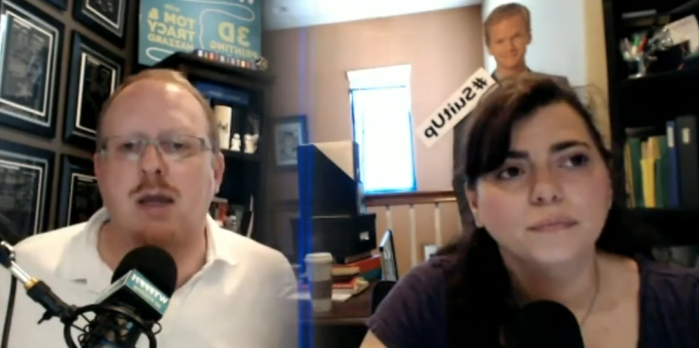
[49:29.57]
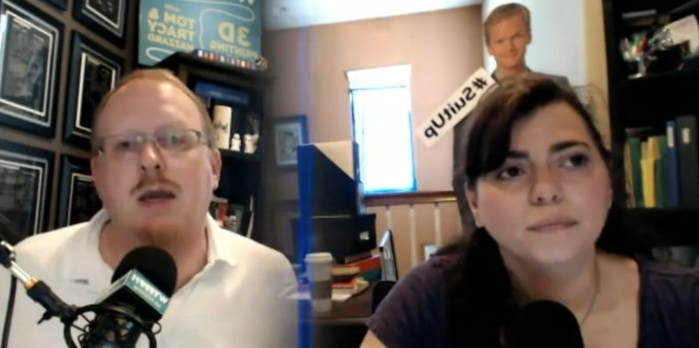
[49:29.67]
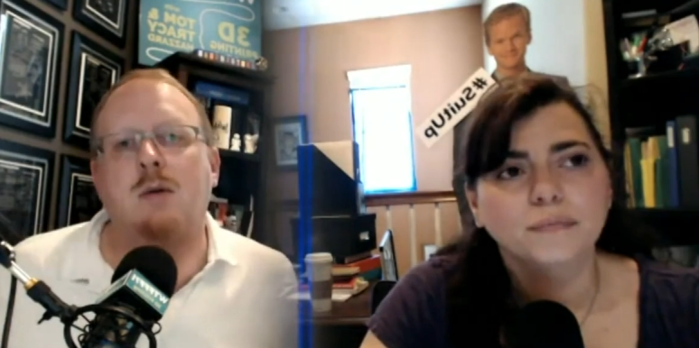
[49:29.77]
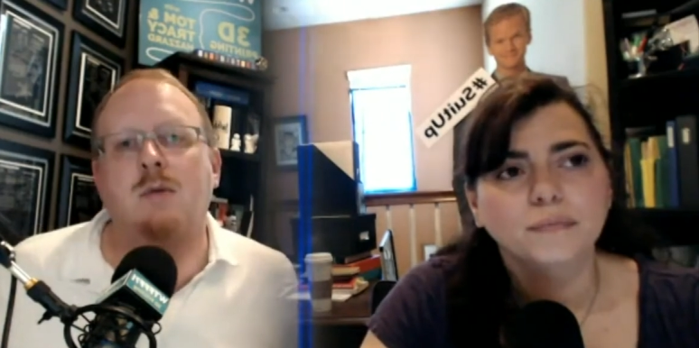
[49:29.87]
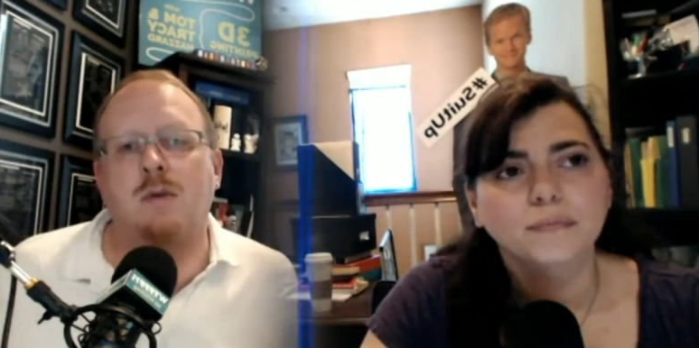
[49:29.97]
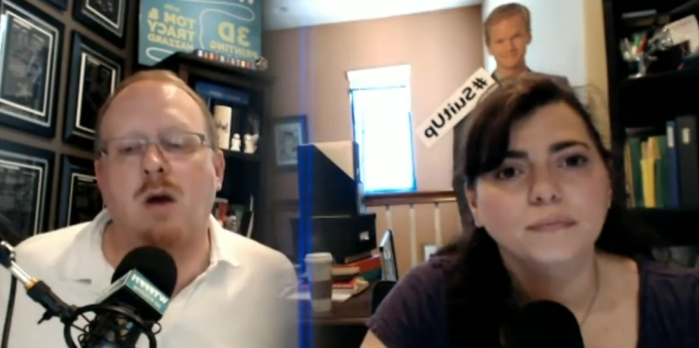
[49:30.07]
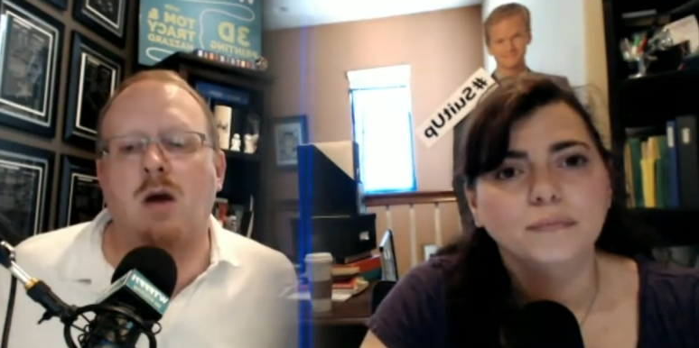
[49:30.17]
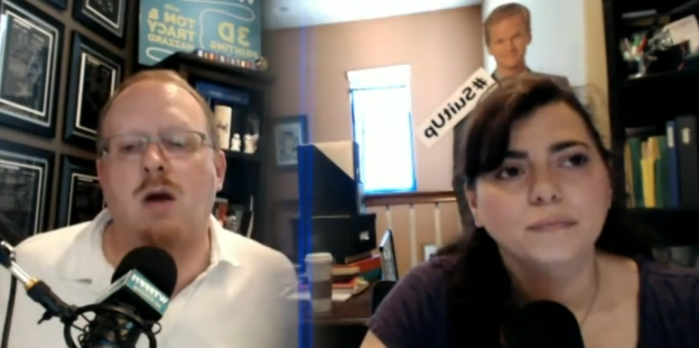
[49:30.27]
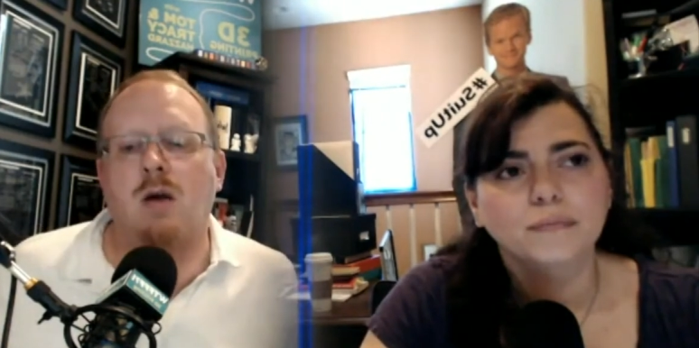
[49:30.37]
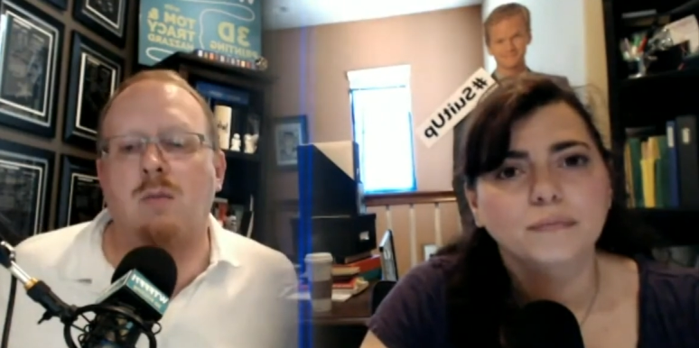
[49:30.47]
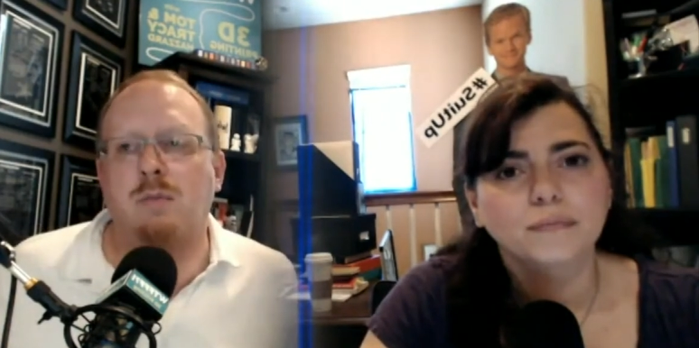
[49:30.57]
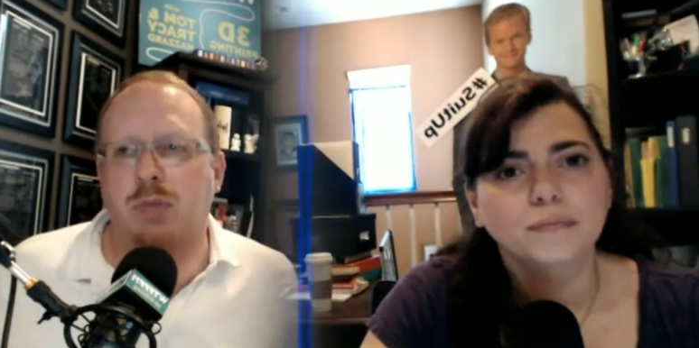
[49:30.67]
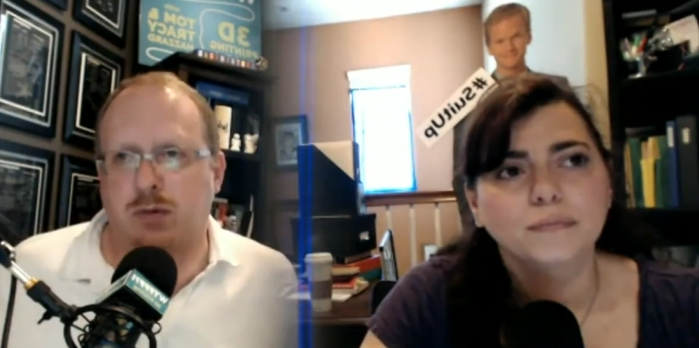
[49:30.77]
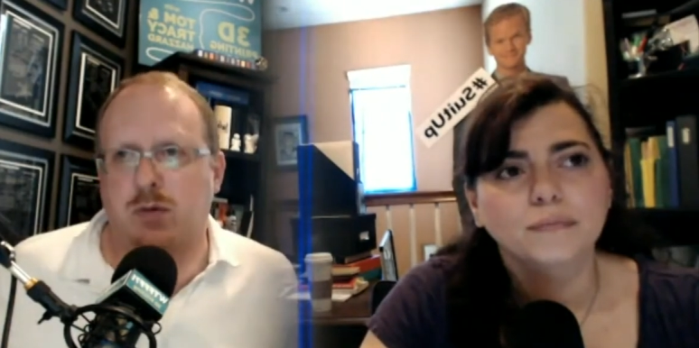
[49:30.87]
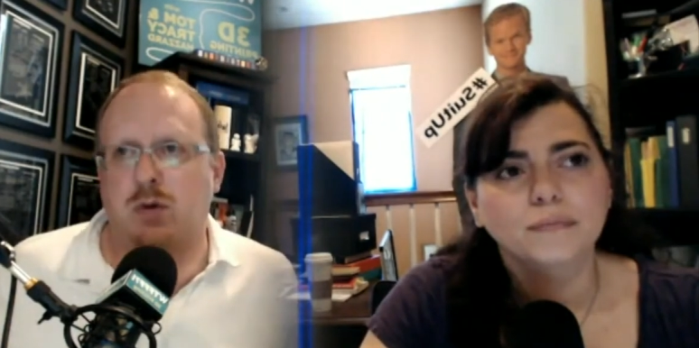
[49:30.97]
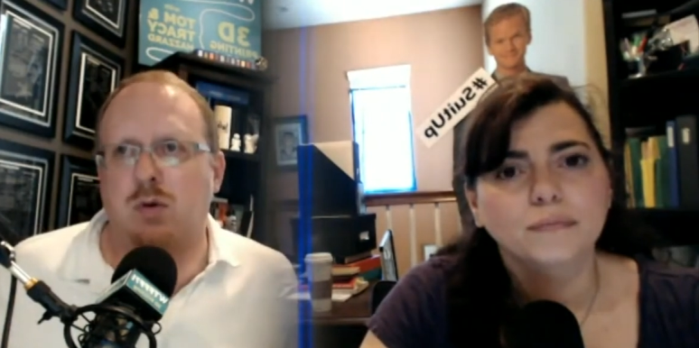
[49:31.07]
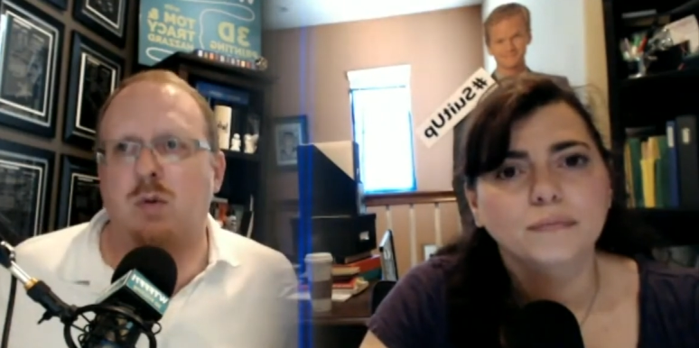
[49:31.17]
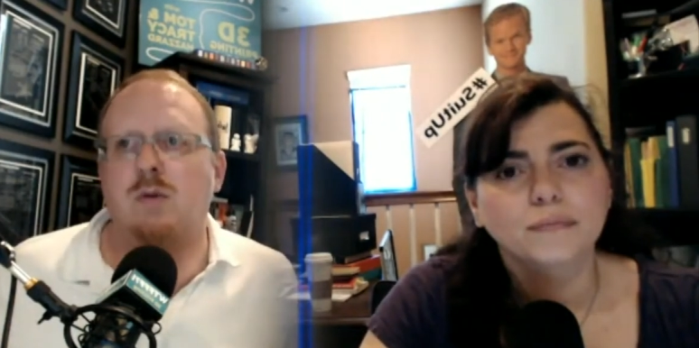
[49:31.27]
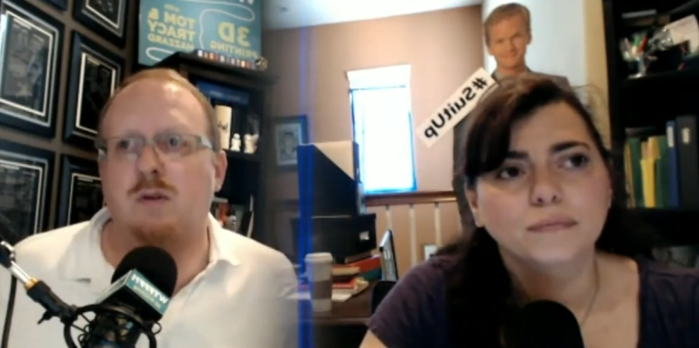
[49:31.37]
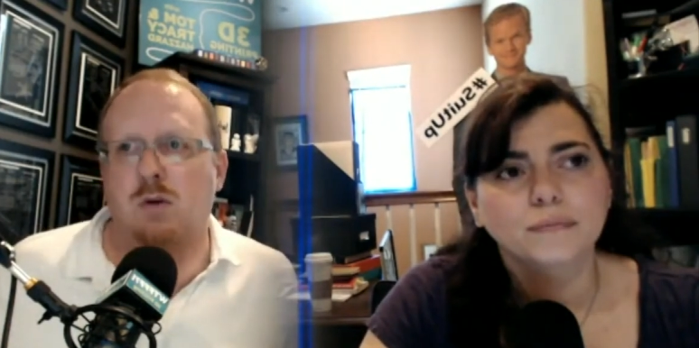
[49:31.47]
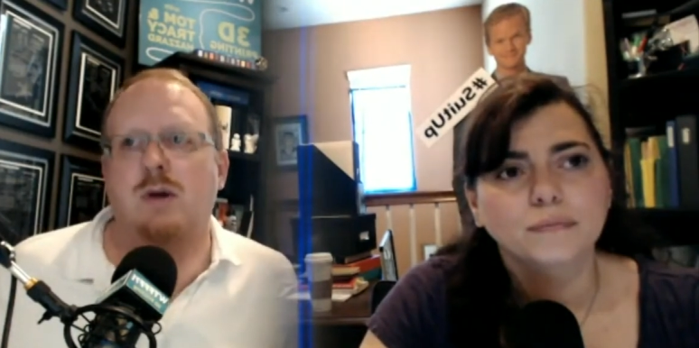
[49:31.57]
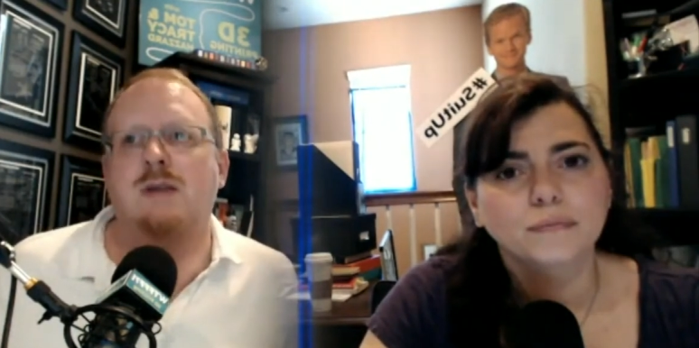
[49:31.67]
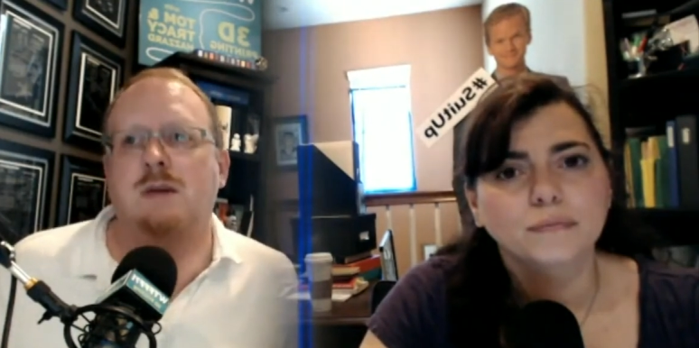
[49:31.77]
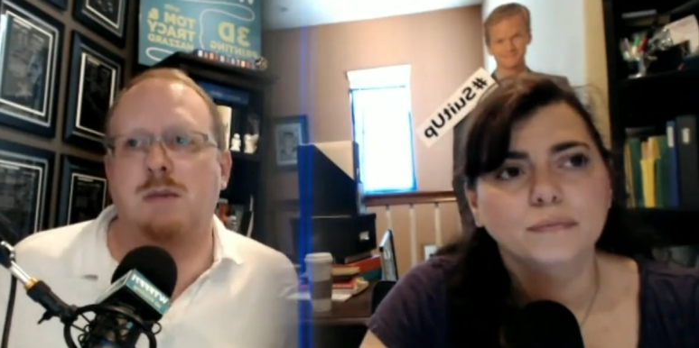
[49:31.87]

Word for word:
Speaker 1: and it was all through doing some